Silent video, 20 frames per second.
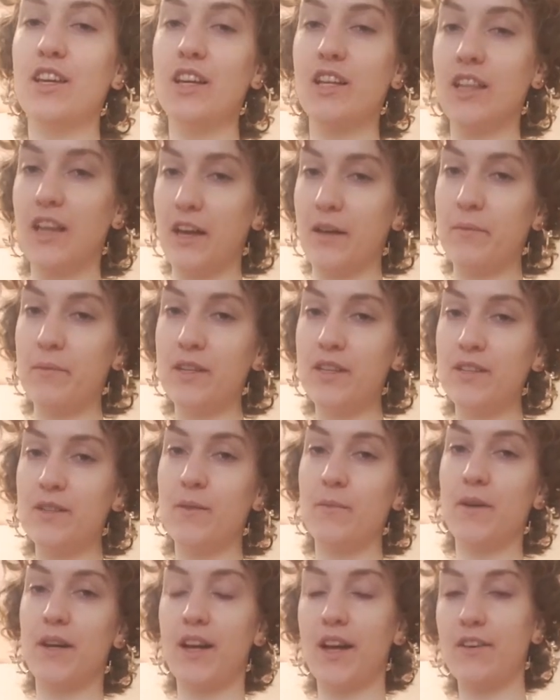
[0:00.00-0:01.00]
your lamb is,
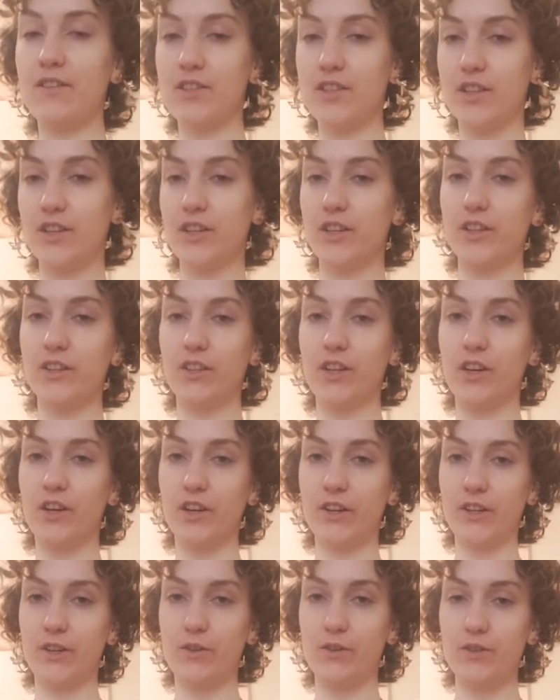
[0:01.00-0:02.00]
you might have to cook
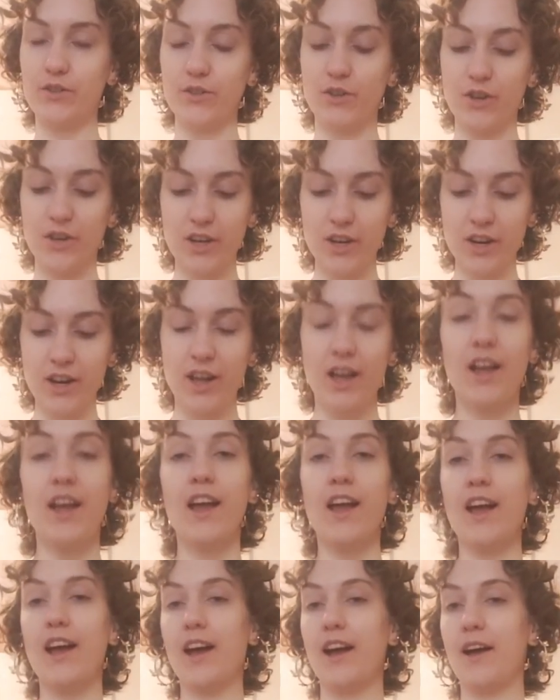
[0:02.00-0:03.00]
longer or shorter,
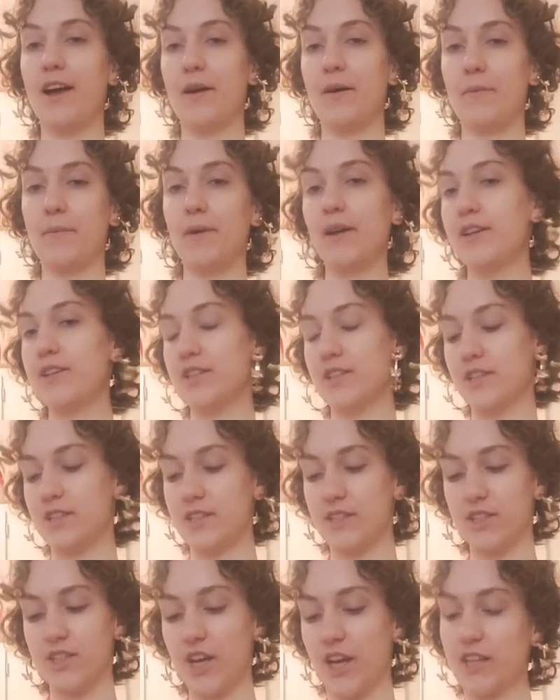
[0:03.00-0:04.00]
and just
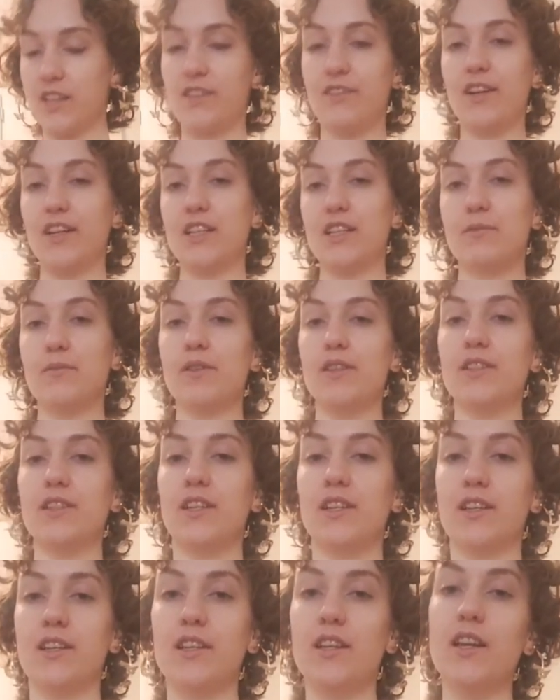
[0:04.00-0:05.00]
check the vegetables
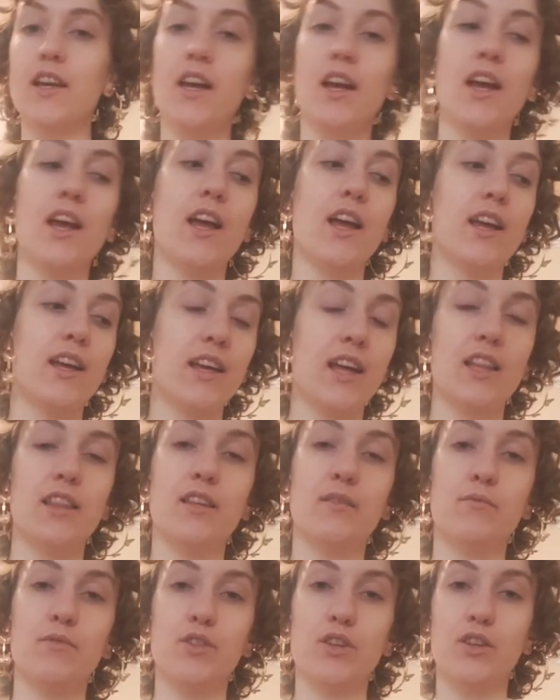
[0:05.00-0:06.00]
and get
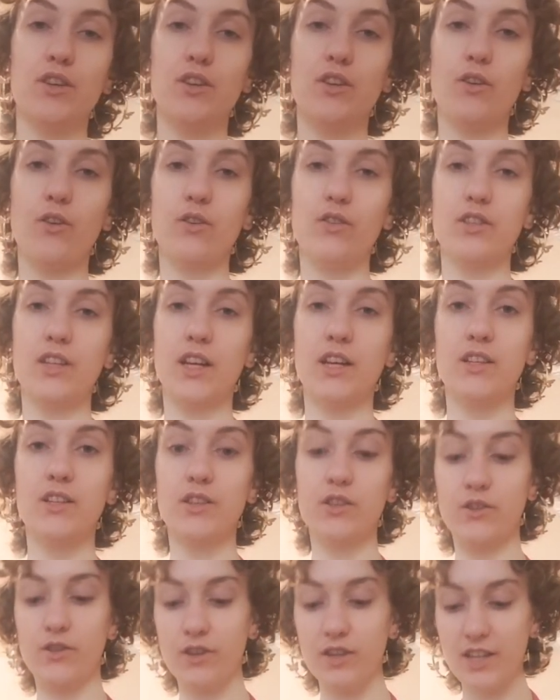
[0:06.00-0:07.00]
them done
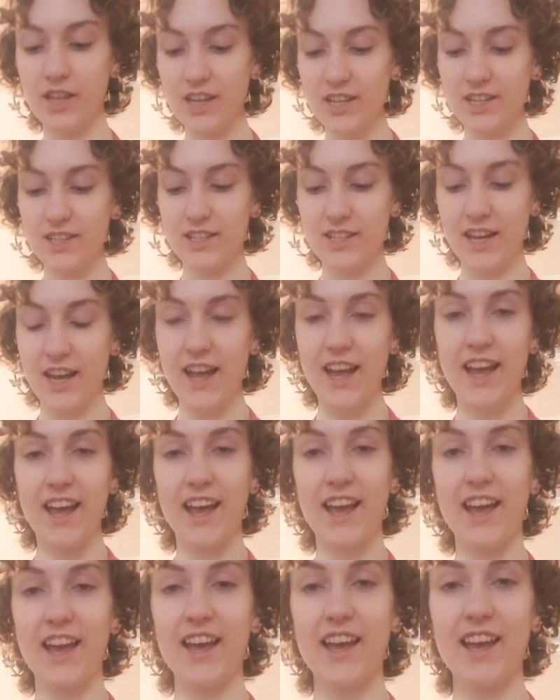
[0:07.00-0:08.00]
to your taste.
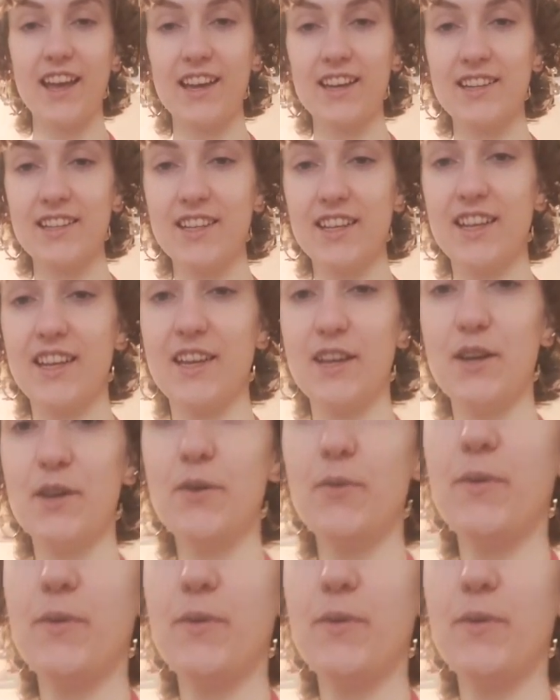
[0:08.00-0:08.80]
And here